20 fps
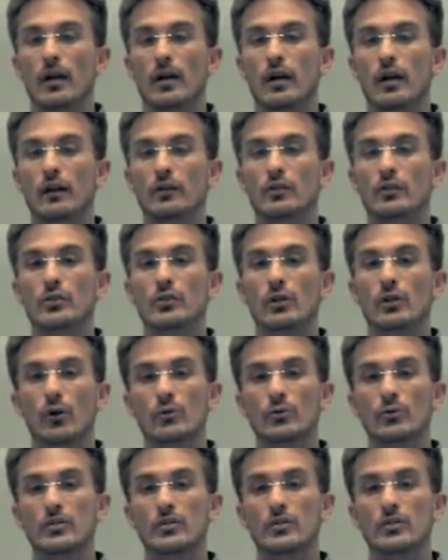it
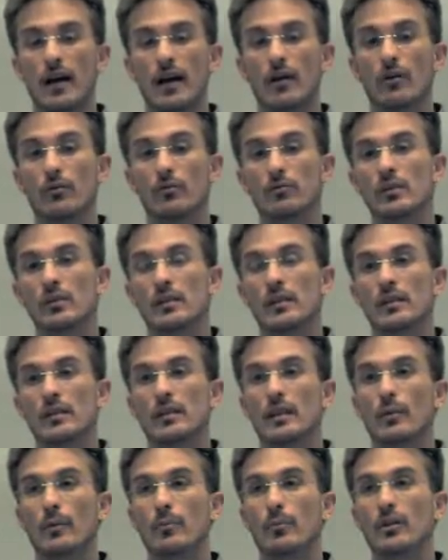slows down
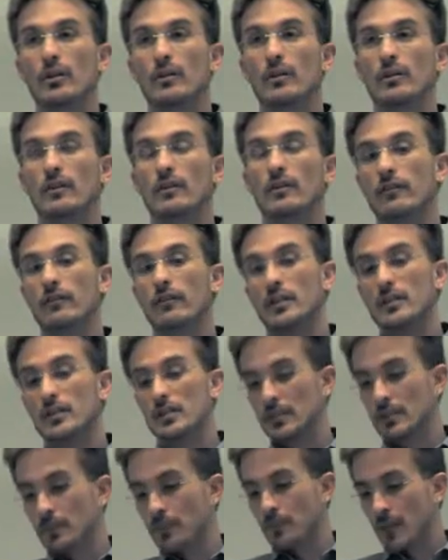the ability of
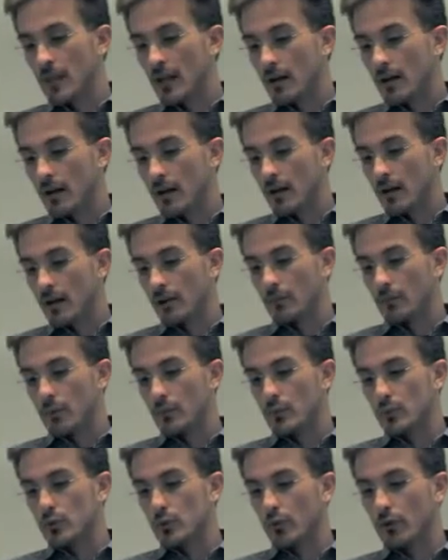us
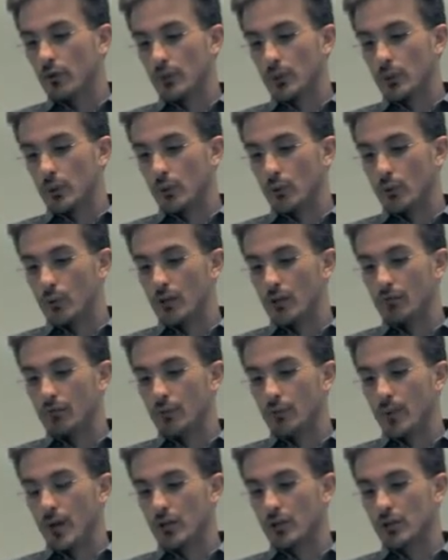absorbing new
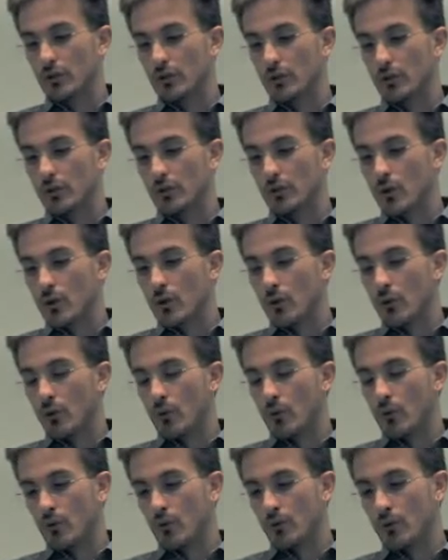information,
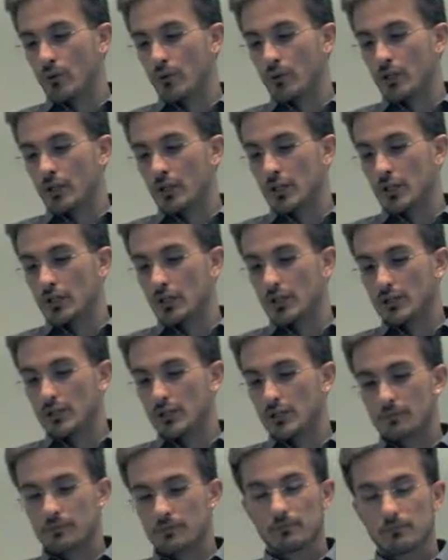or
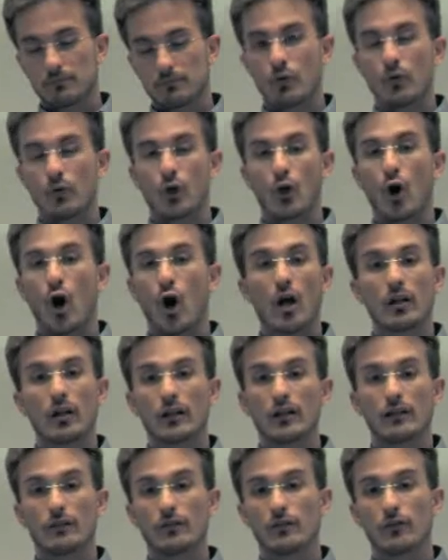just
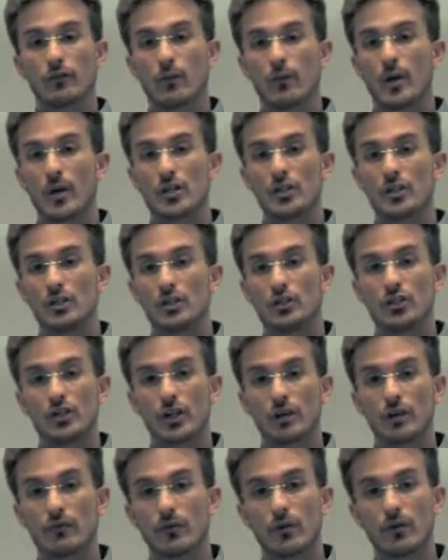recalling information in
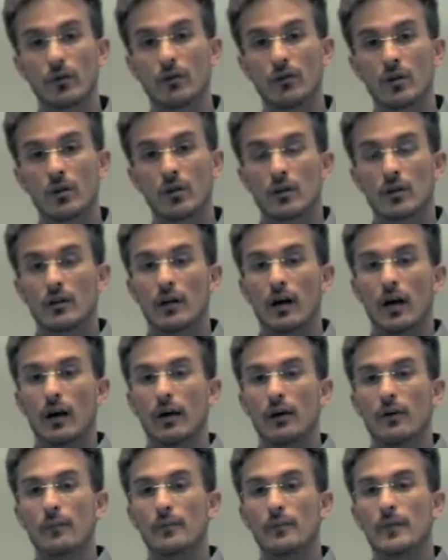general.
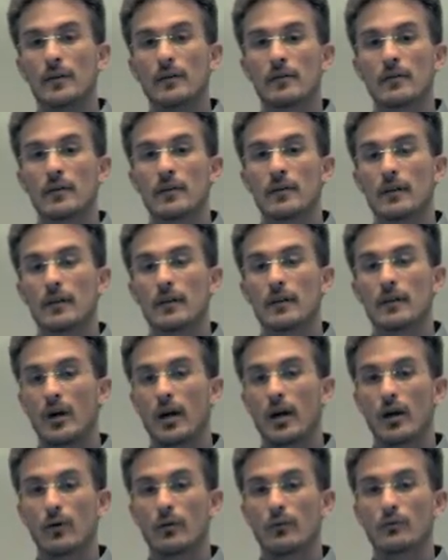Um, that's
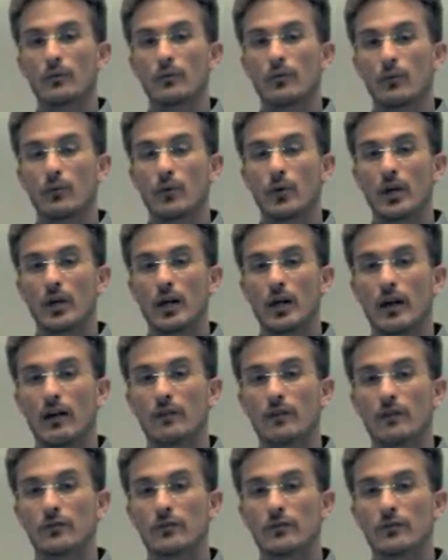why we have